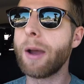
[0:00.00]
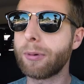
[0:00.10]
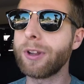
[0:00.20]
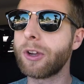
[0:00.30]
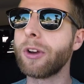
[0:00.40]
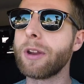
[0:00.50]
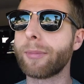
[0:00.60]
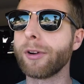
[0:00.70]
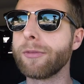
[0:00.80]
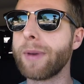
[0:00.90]
pretty good
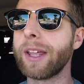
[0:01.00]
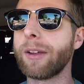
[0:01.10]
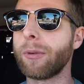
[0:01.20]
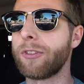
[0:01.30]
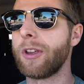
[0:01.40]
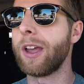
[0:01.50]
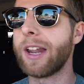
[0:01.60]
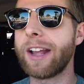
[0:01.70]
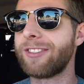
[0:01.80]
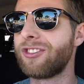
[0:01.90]
improvement. That was a
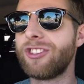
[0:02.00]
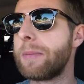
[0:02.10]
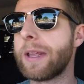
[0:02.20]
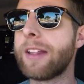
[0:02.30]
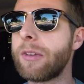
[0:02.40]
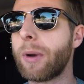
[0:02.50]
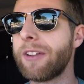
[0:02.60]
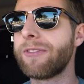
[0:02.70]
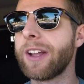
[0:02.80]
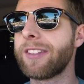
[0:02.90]
nice, cheap, easy way
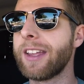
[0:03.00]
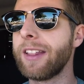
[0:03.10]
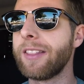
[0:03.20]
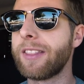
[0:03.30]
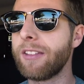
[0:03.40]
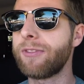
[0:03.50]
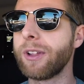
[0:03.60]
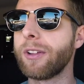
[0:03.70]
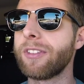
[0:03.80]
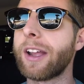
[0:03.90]
to fix it. This
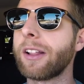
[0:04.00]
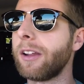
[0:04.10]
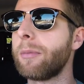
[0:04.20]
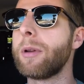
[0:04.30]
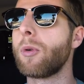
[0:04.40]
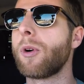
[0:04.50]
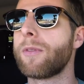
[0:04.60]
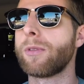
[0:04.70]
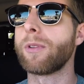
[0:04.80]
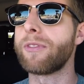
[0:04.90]
feels like a little bit more
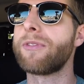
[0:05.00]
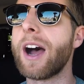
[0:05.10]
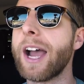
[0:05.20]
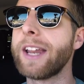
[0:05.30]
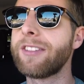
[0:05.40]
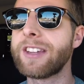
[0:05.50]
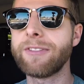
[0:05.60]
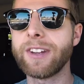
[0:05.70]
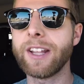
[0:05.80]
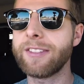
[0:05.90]
of a refined
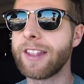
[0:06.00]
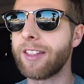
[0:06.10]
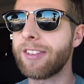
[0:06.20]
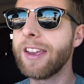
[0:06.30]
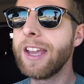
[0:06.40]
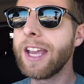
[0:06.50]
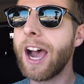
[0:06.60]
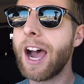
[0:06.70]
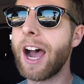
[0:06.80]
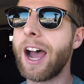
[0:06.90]
stiffness that's
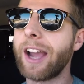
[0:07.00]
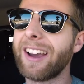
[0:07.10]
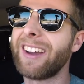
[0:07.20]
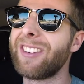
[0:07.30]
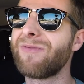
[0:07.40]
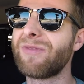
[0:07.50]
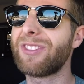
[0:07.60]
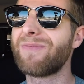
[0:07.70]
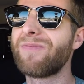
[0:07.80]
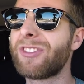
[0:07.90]
got
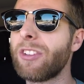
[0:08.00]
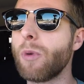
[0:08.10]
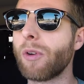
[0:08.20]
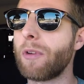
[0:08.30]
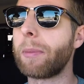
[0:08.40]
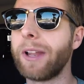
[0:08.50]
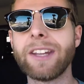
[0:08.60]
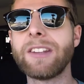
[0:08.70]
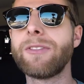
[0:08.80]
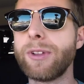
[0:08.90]
just more of a
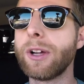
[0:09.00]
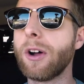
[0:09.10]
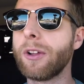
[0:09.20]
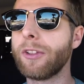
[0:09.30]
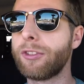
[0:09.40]
planted feel on the